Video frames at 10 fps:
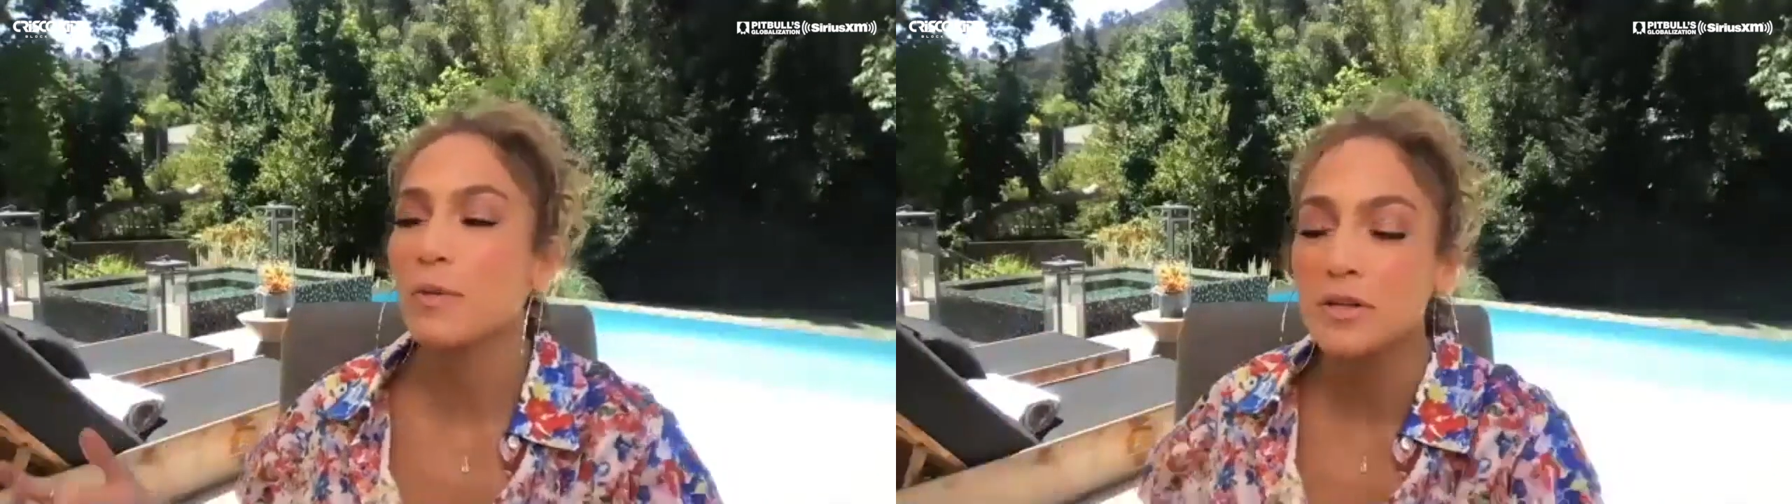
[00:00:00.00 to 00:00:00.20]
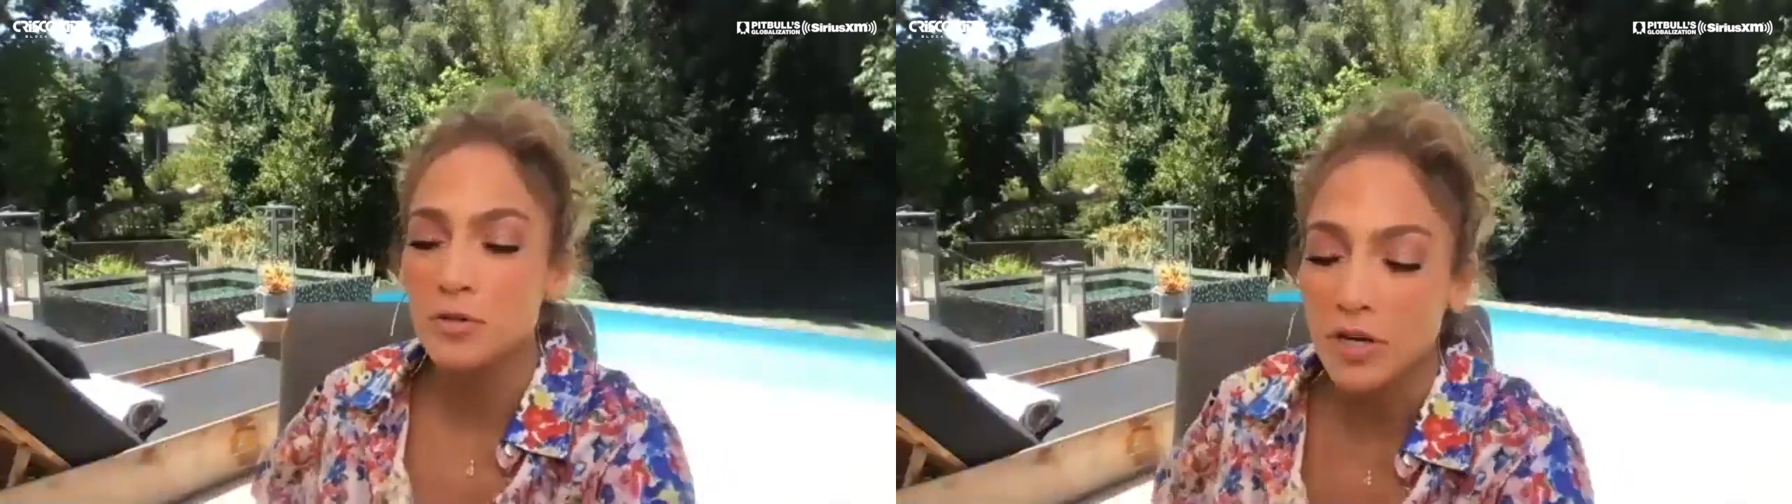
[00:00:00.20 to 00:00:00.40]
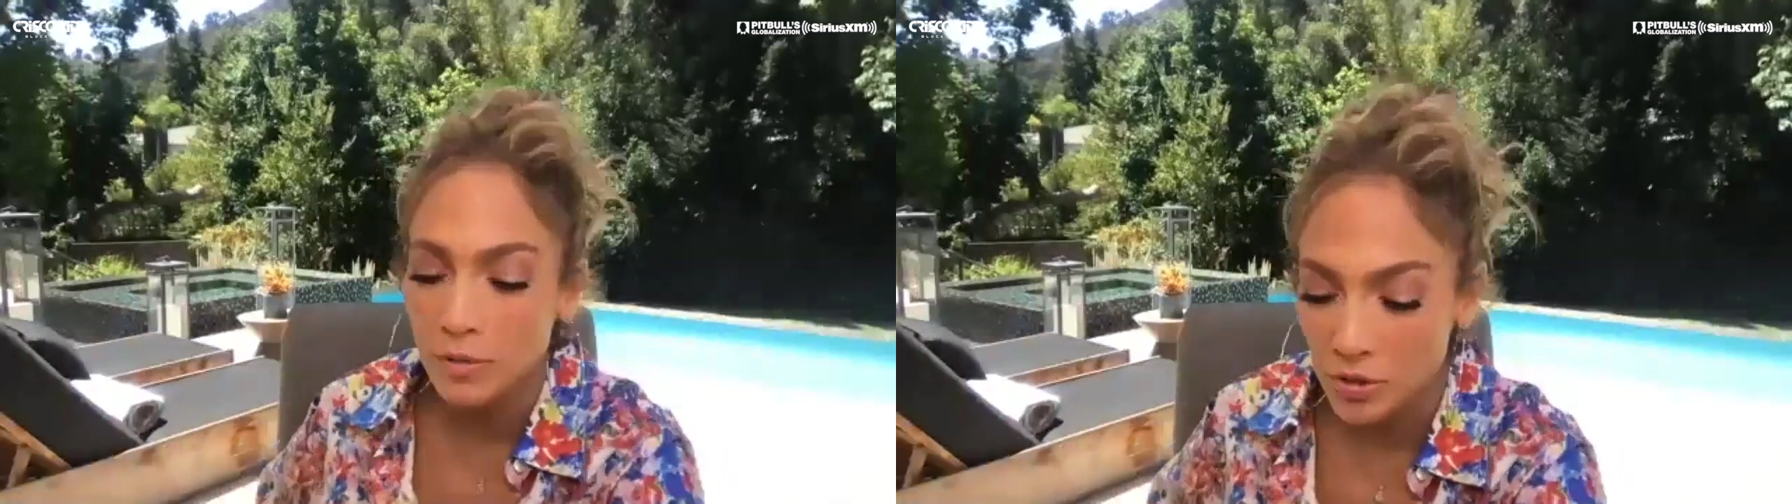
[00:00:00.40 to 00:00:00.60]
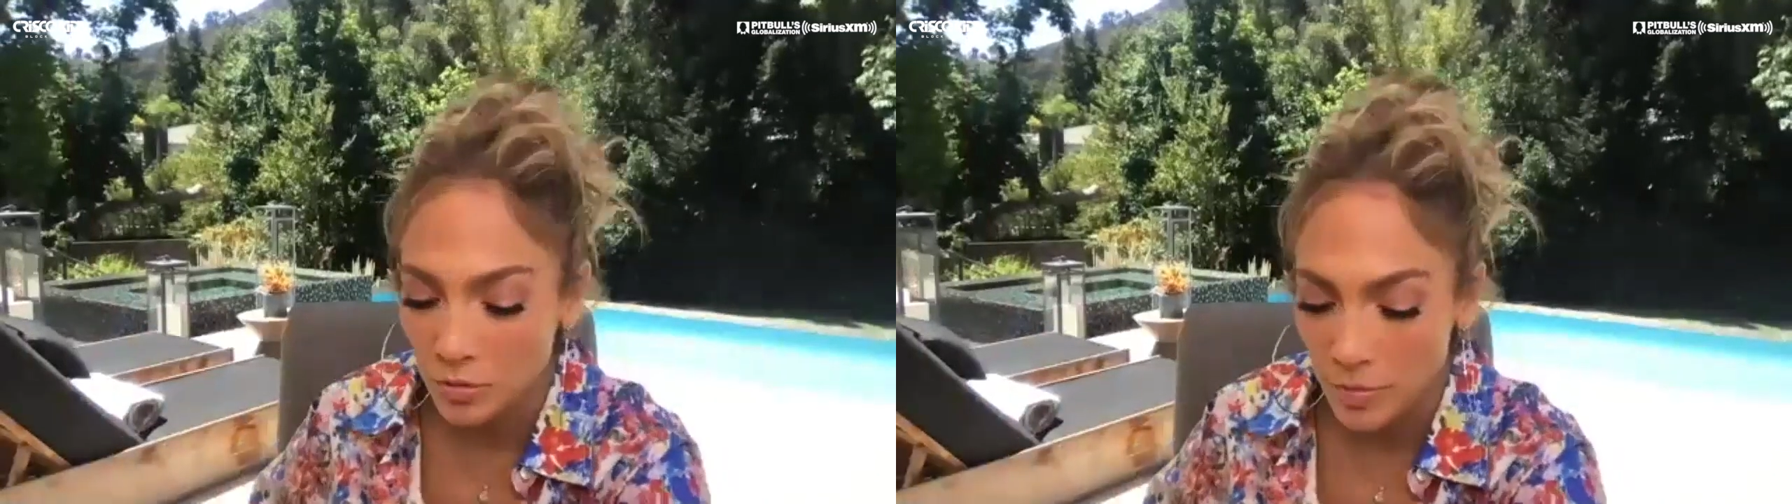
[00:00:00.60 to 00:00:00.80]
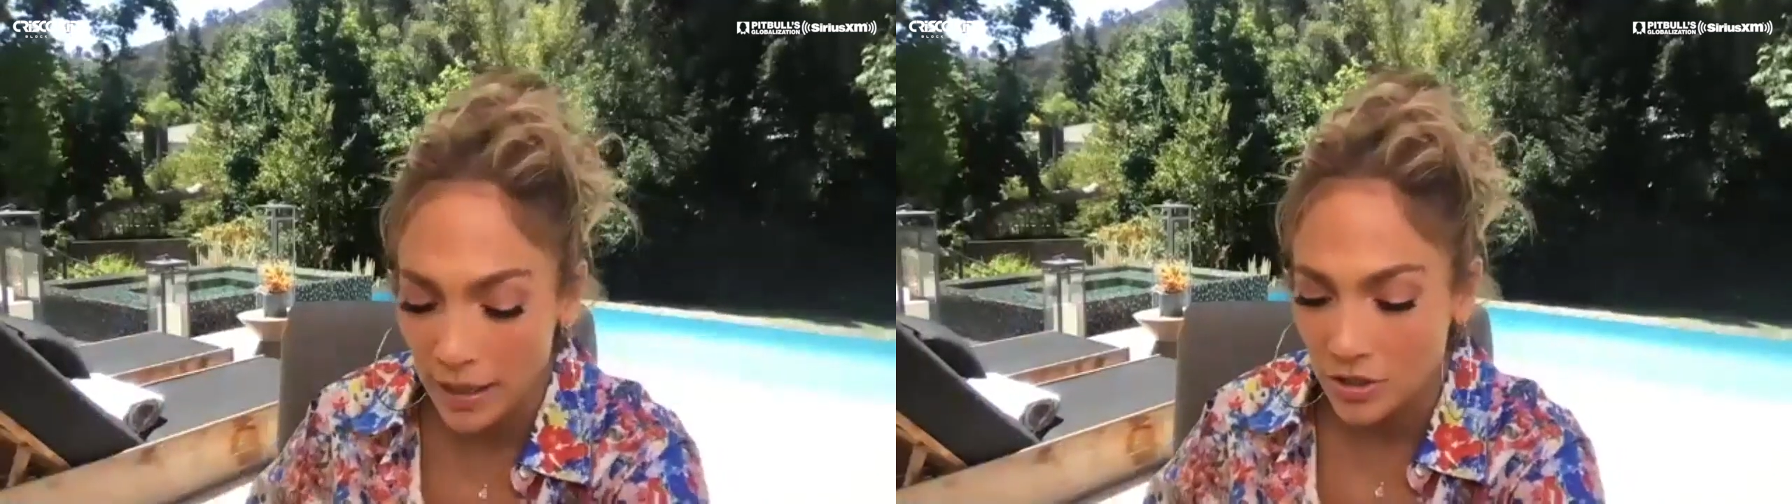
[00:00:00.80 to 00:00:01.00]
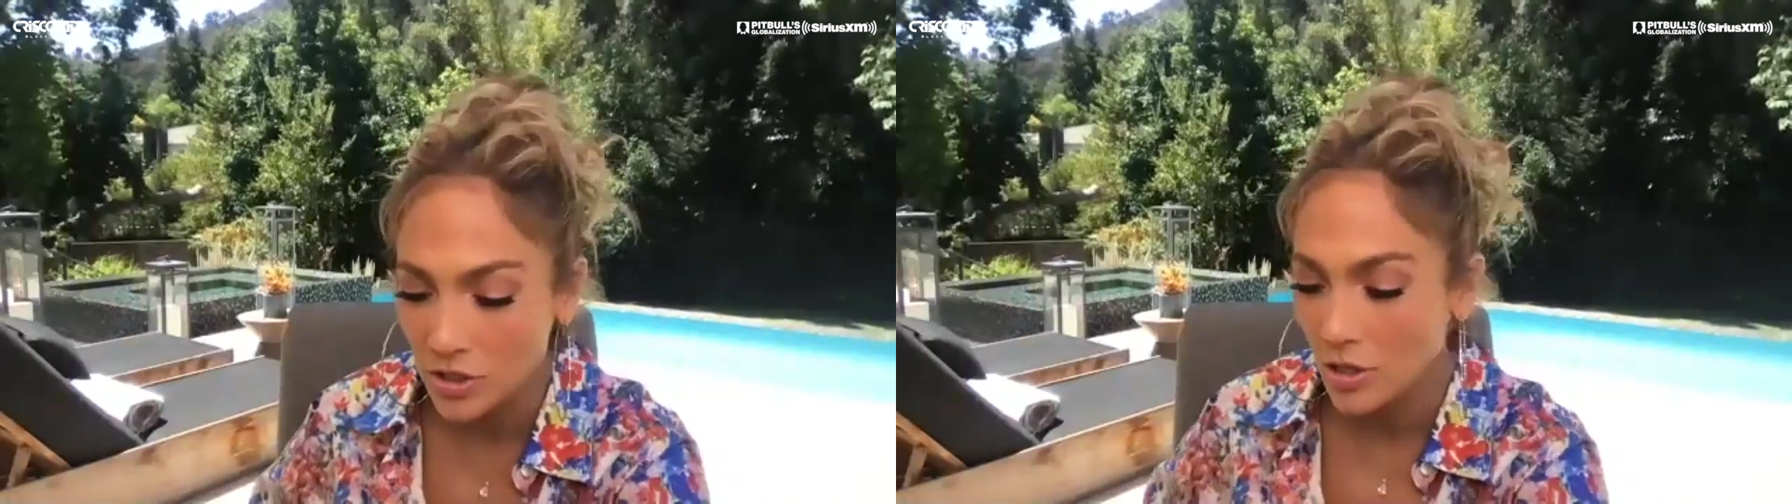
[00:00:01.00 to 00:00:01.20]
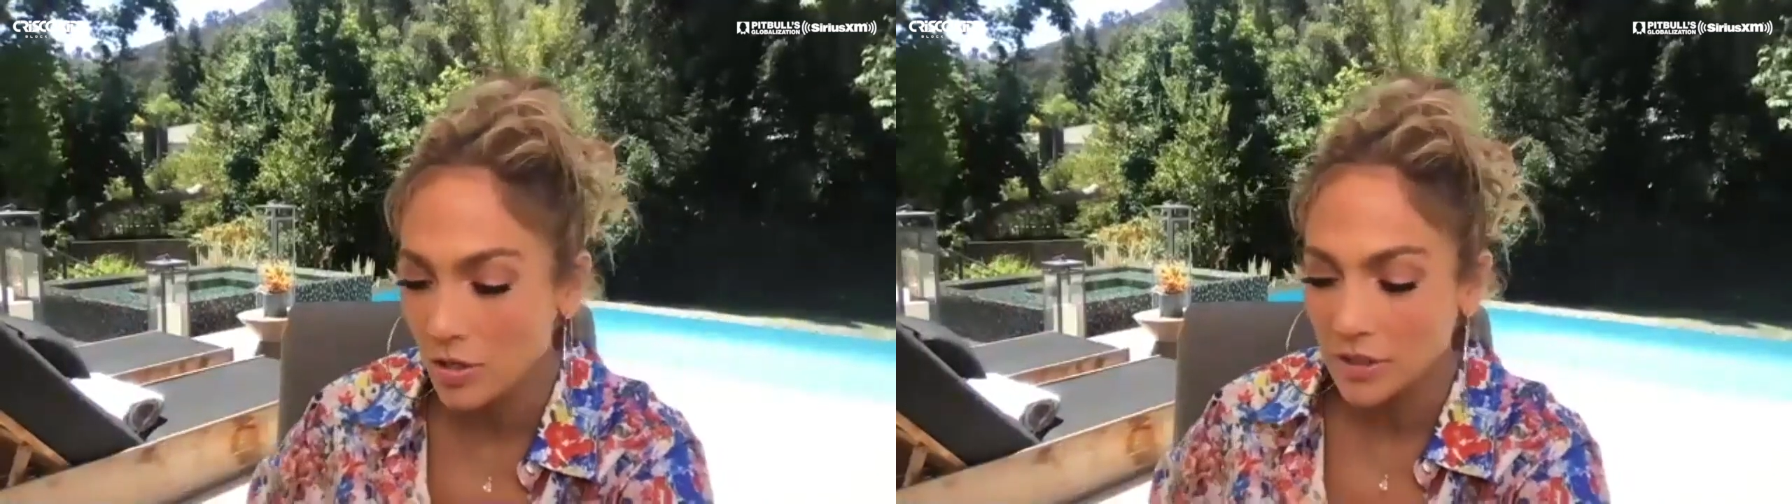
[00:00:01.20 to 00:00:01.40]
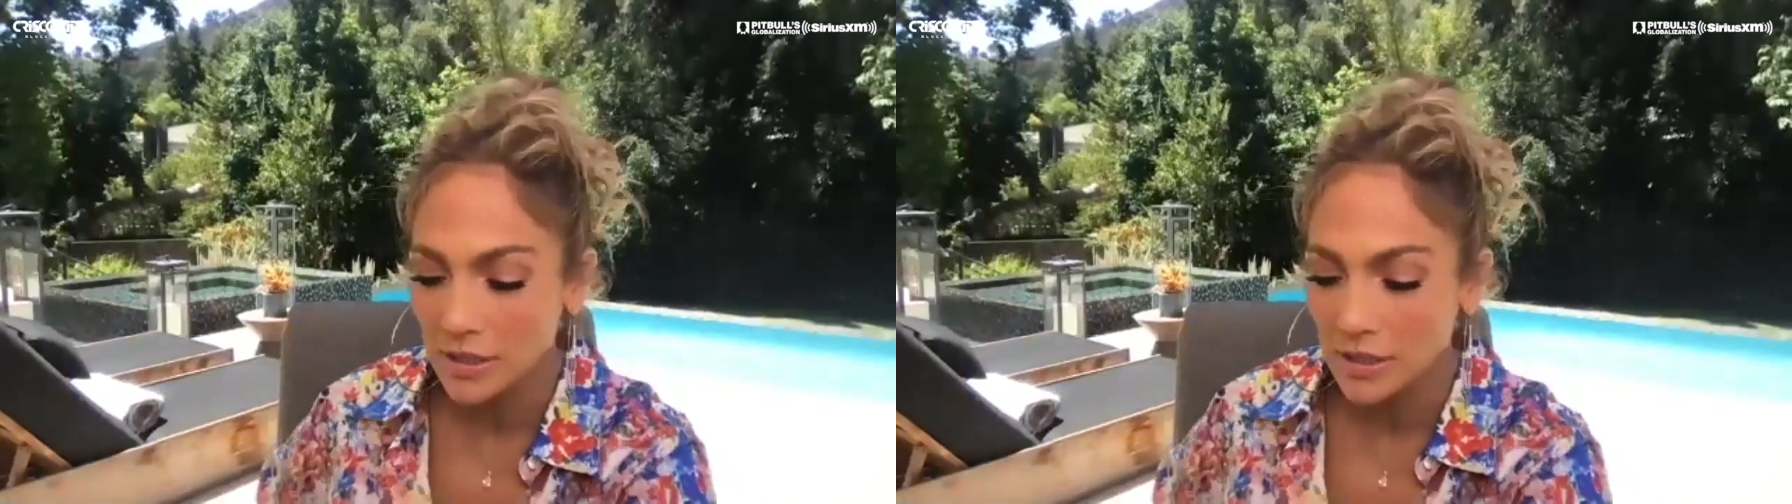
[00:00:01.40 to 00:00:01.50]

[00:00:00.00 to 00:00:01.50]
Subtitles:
When you come to my show,